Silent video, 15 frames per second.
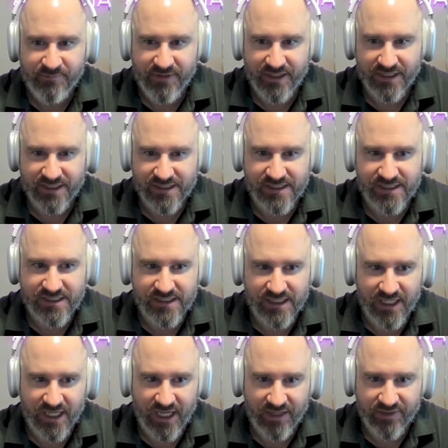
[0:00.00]
because
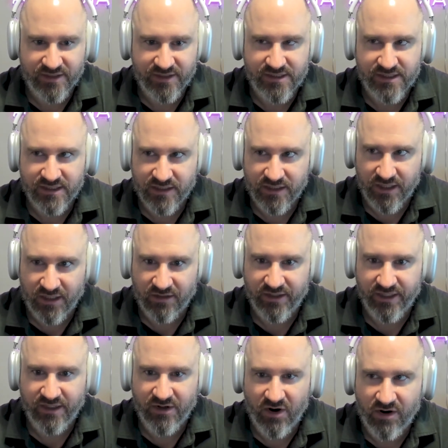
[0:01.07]
there's
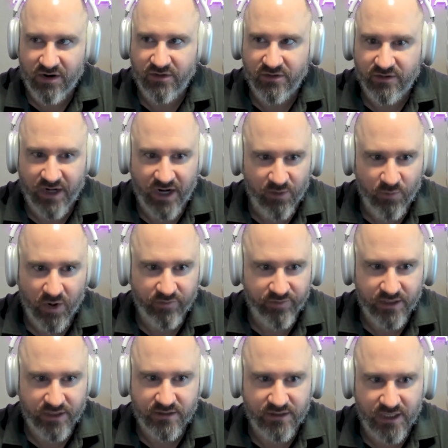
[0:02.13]
literally an article that I wrote
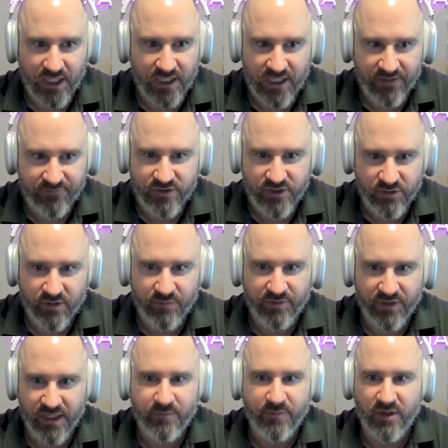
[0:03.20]
that gives you the
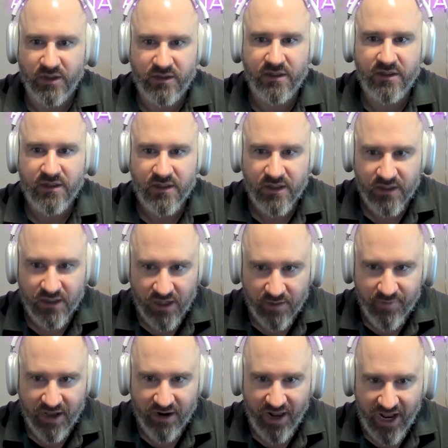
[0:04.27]
playbook
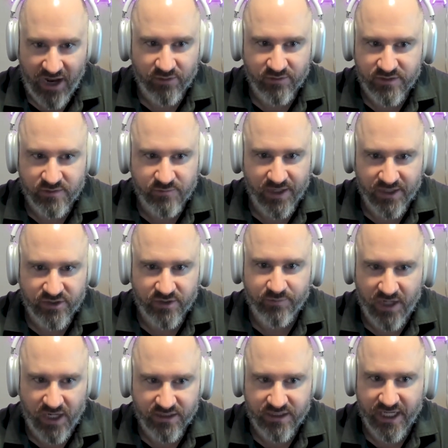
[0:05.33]
about how to measure
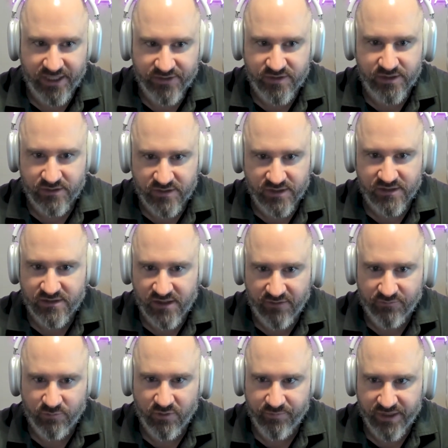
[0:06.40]
podcasts using
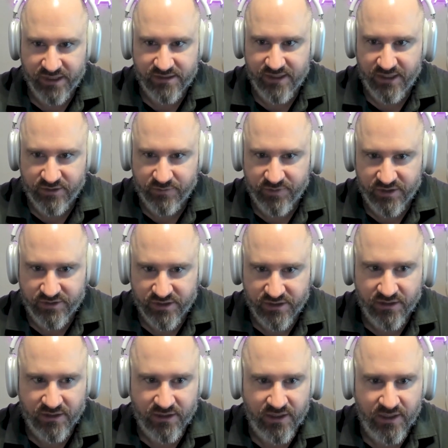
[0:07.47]
software-based
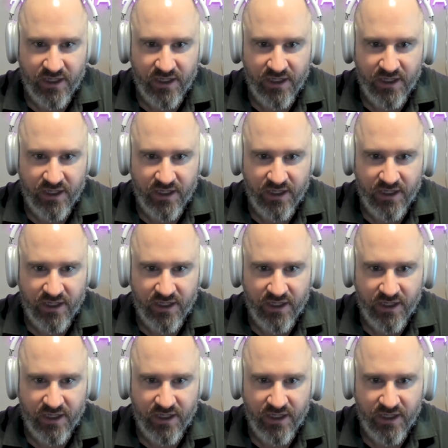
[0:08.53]
attribution.